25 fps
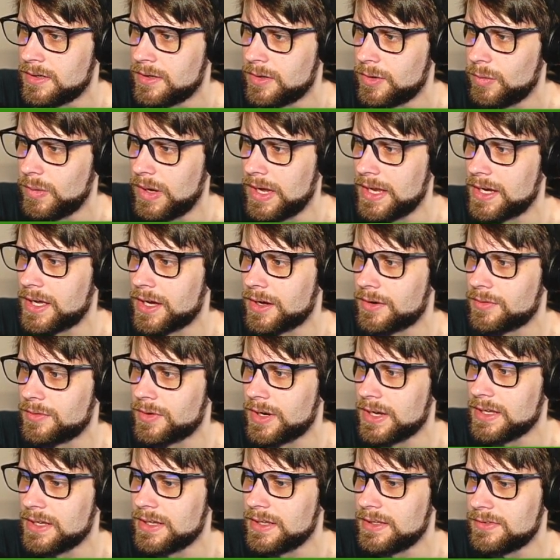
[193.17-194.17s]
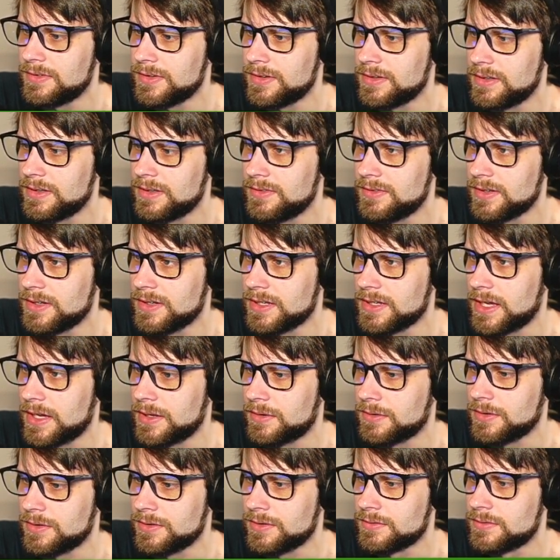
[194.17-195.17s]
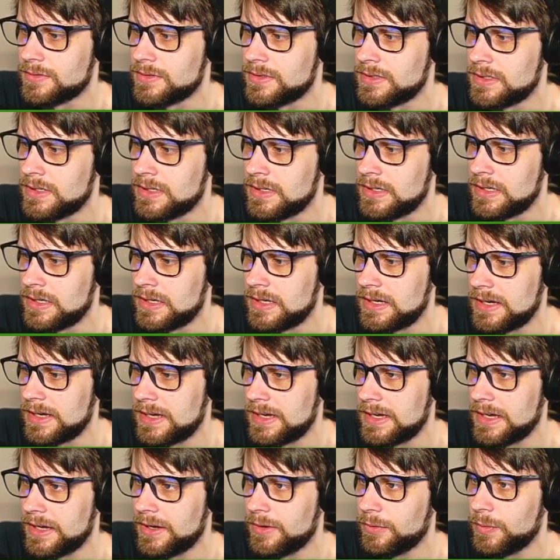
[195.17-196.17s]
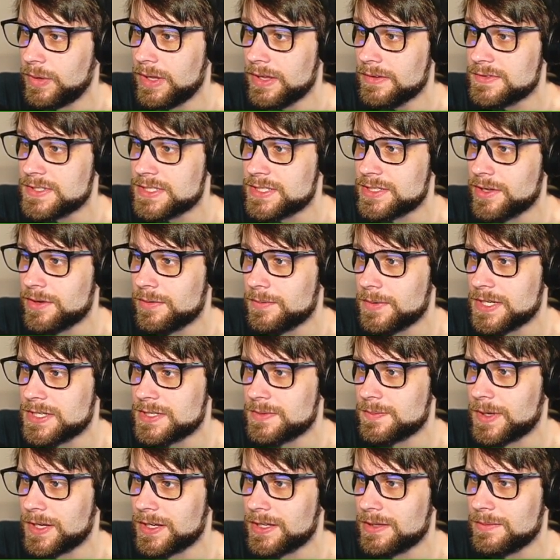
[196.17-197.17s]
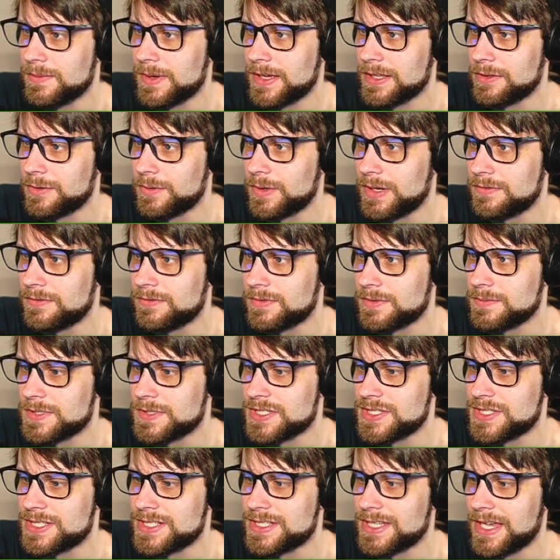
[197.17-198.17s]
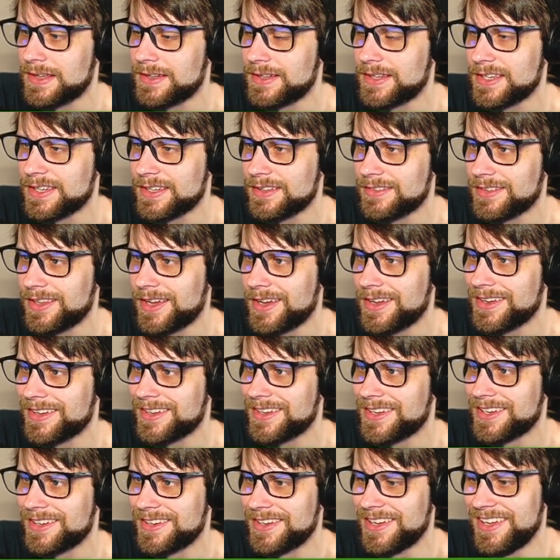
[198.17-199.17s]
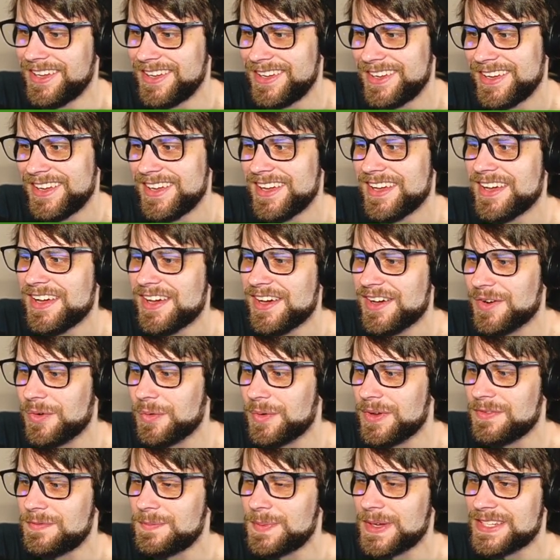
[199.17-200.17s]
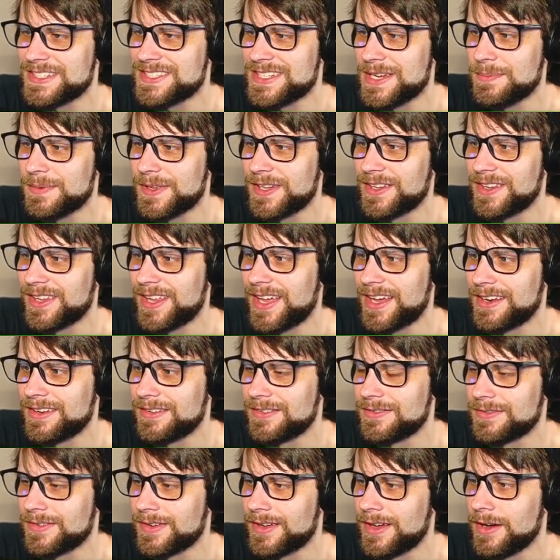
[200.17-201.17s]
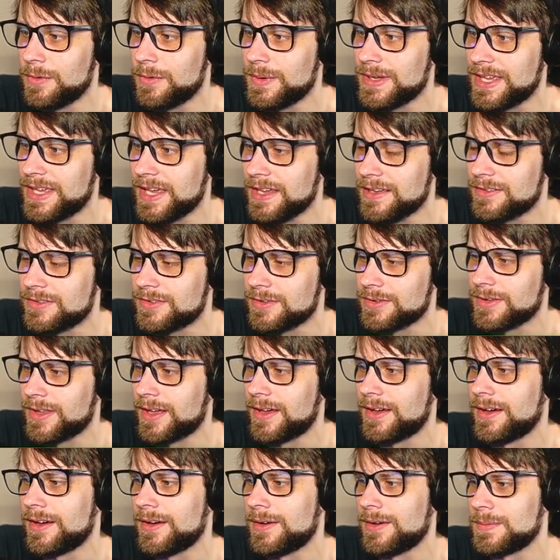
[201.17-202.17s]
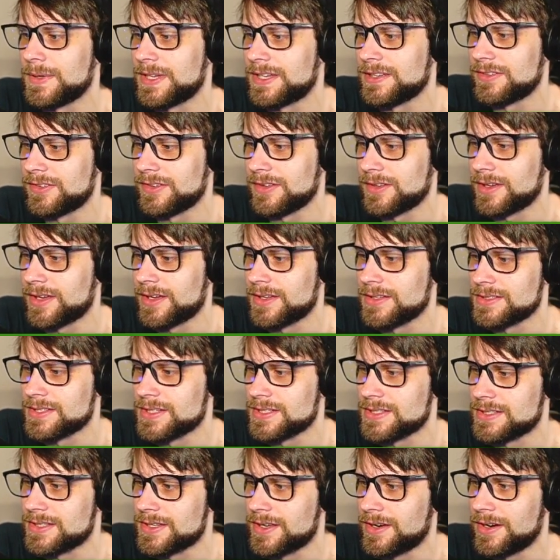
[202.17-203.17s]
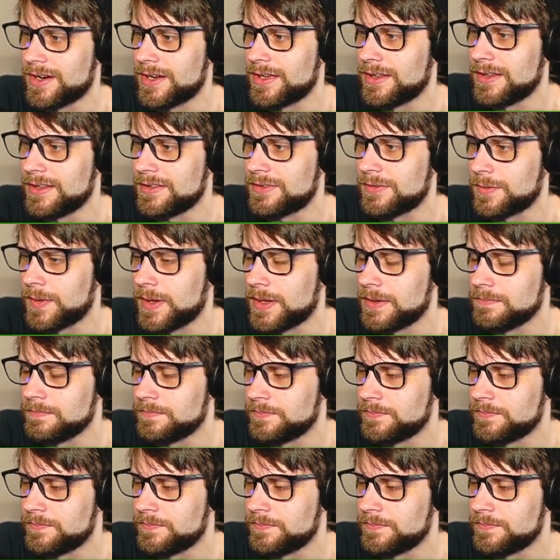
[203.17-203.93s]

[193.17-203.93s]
Why not, right? It's an encounter. We have so much money, by the way, from just selling, like, we've picked up a lot of, oh, we can't do that because of the contest. All right, that's fine.